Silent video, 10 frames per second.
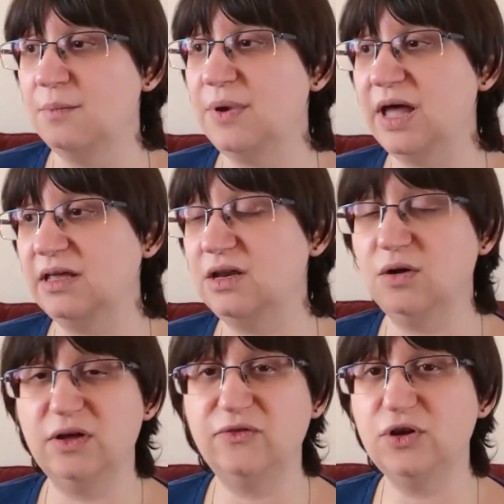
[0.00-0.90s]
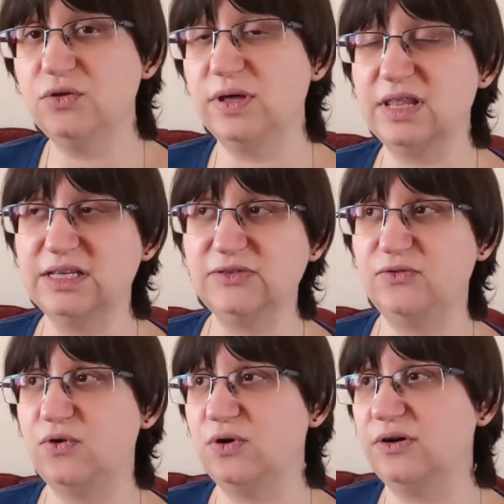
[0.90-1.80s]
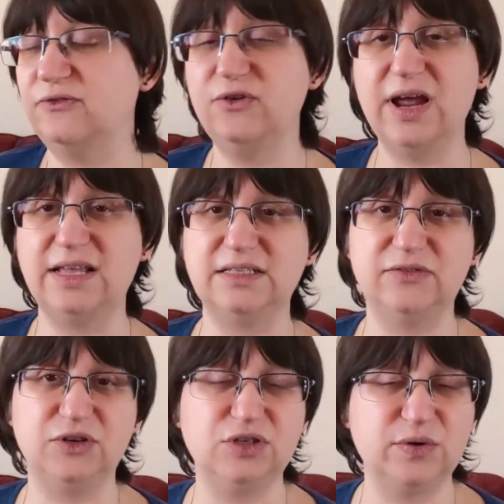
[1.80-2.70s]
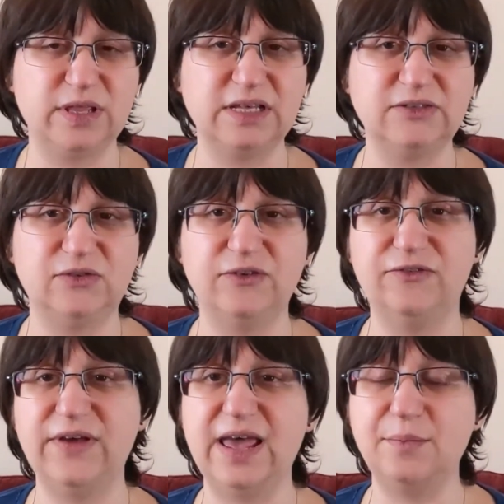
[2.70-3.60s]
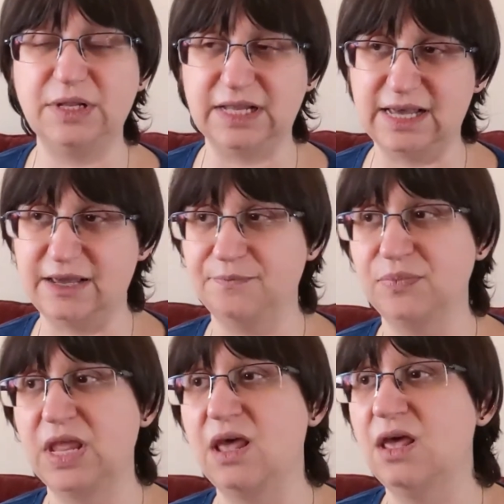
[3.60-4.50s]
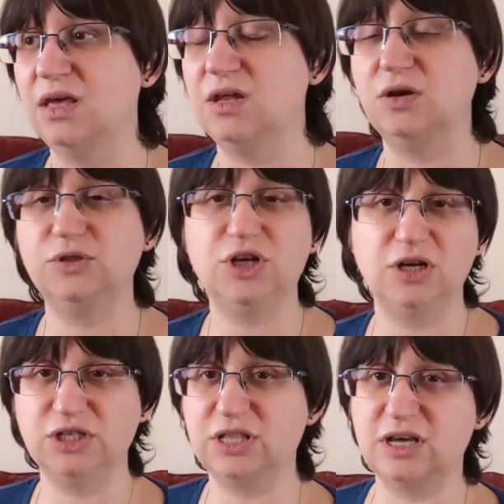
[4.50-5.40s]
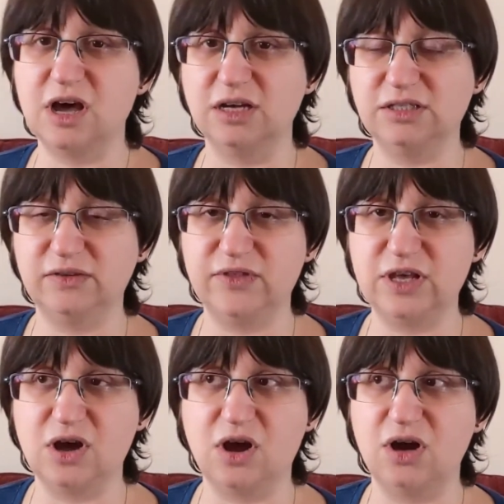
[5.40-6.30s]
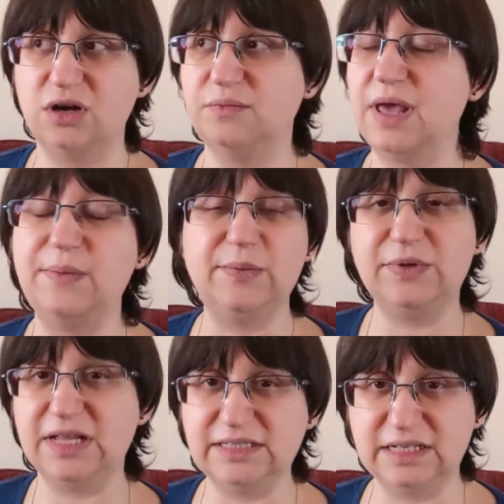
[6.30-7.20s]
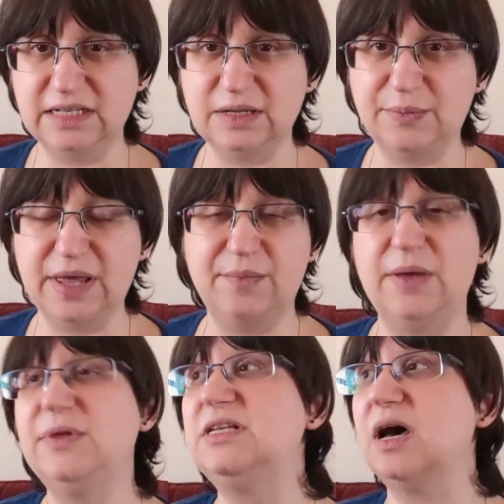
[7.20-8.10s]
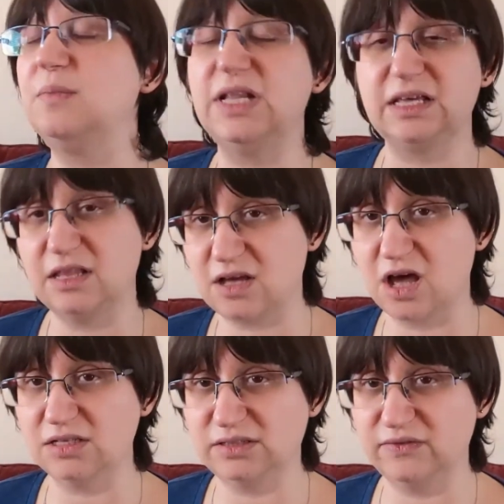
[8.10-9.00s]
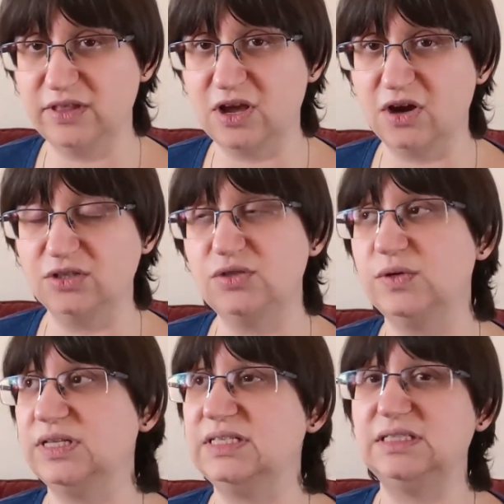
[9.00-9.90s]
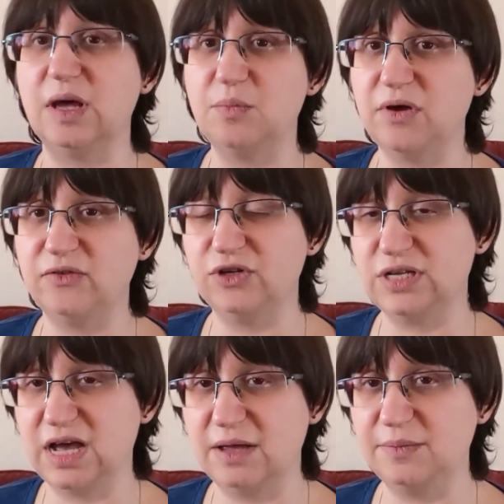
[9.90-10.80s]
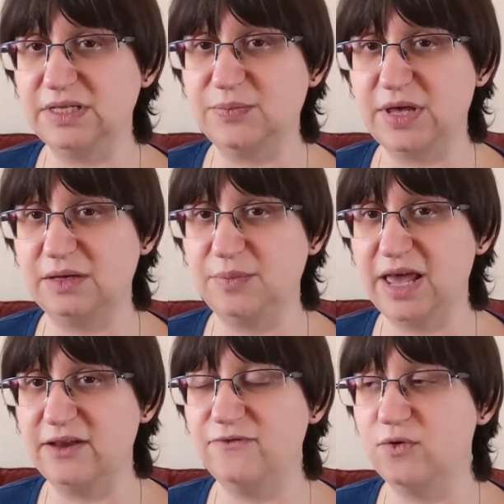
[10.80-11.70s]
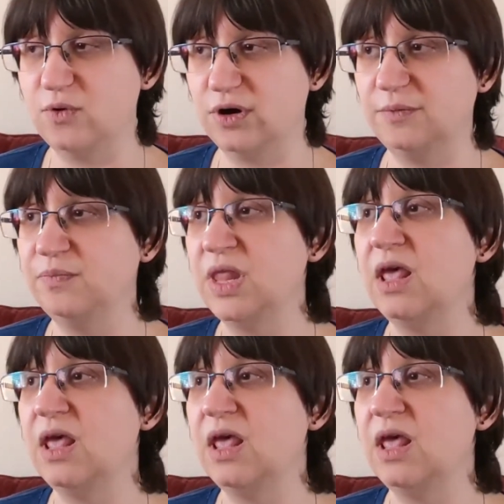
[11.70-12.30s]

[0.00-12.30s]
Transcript: But, you know, if you're doing this for friends, if you're doing this for family, you know, charging the cost of the yarn, maybe plus a little bit, maybe doubling the cost of the yarn so at least some of your time is being paid for.